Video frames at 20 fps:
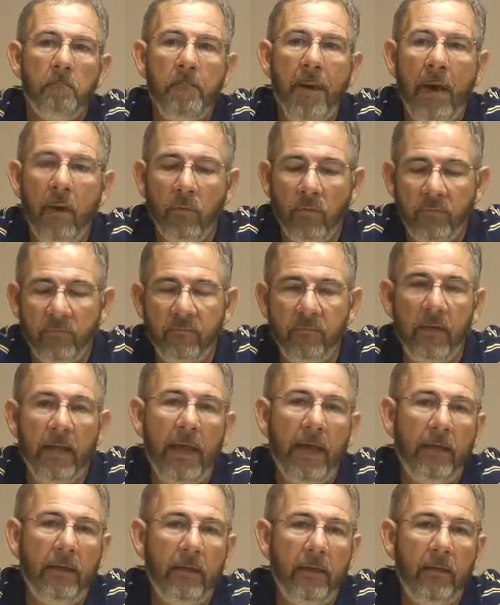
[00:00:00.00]
I was
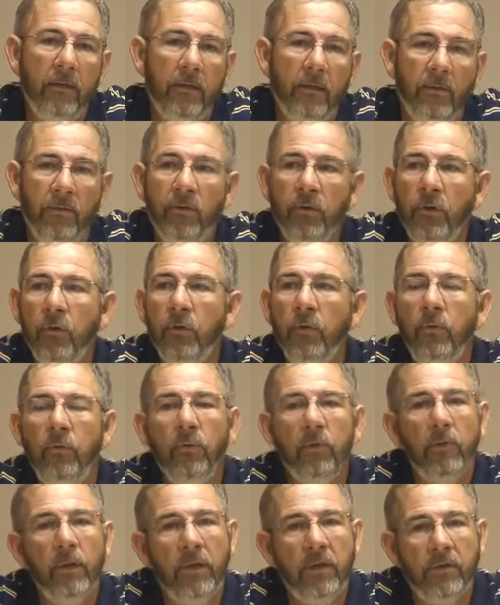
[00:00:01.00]
elected to do
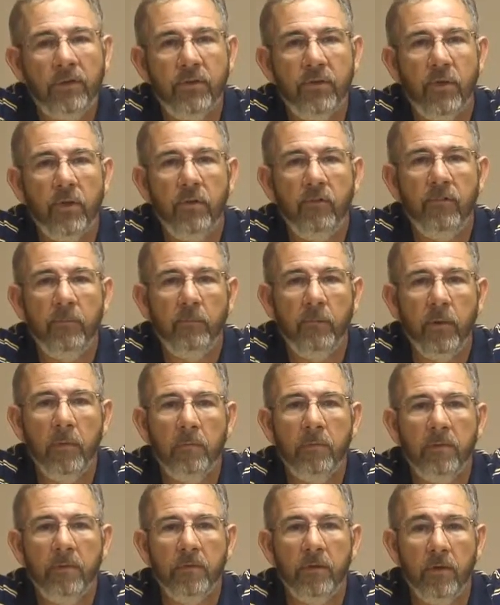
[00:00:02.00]
and serve a
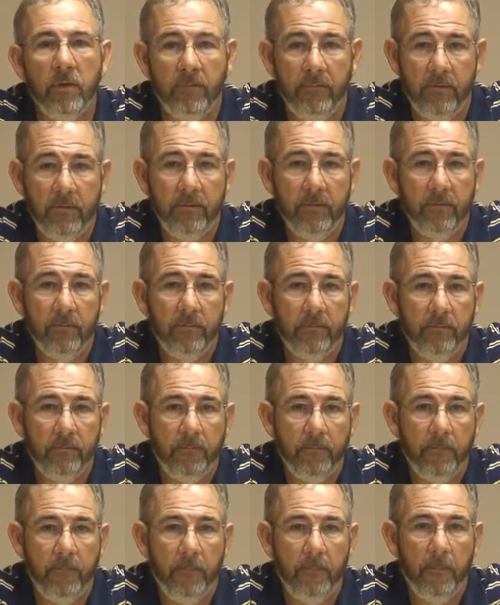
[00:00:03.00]
purpose service.
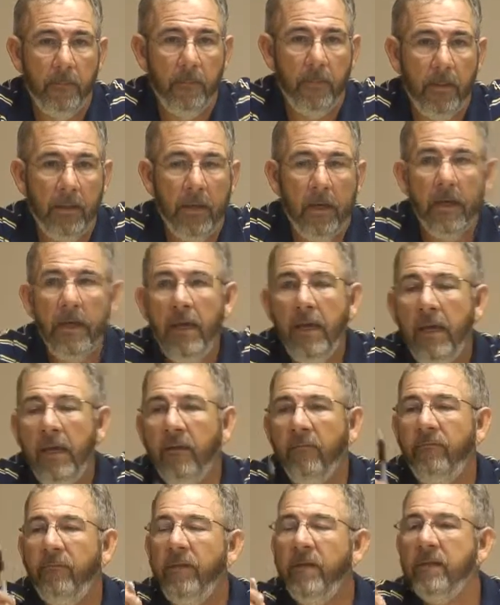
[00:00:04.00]
Okay.
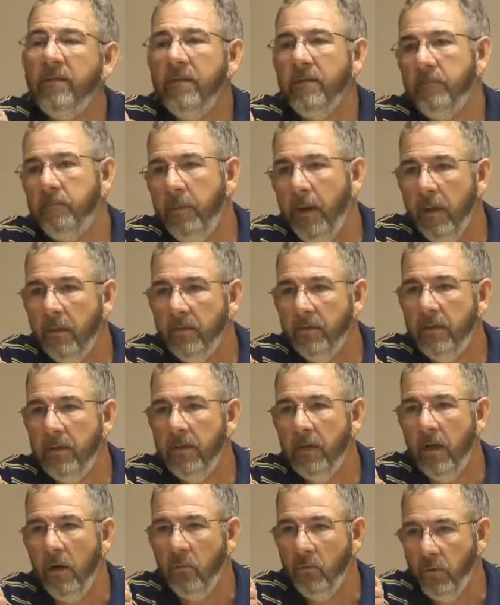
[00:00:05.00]
If this is
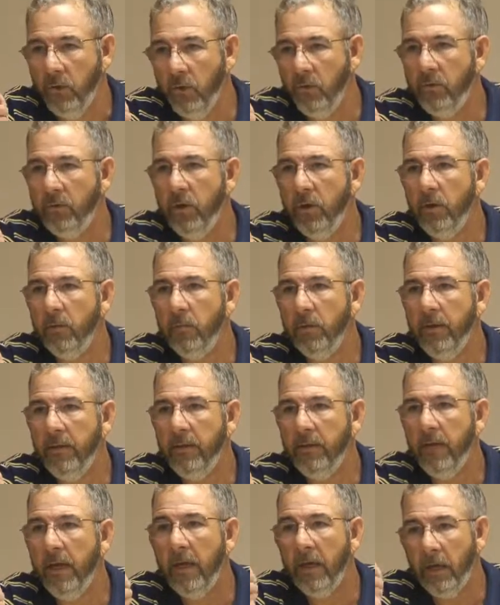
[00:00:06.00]
posted on YouTube or
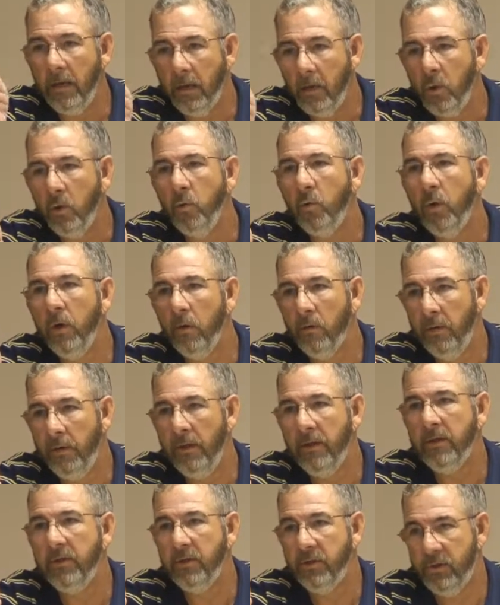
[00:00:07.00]
anything, you will
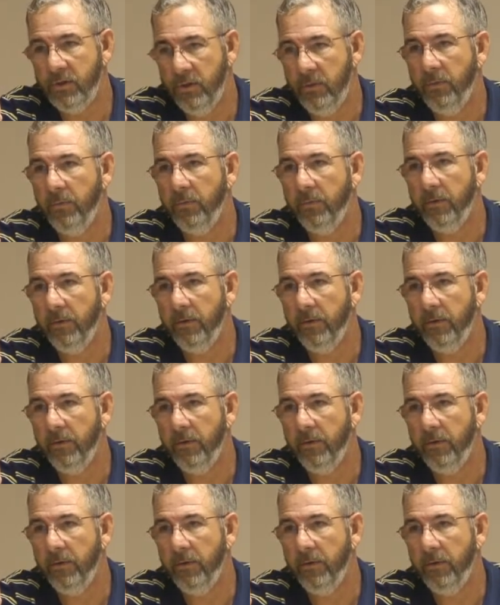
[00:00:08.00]
get sued.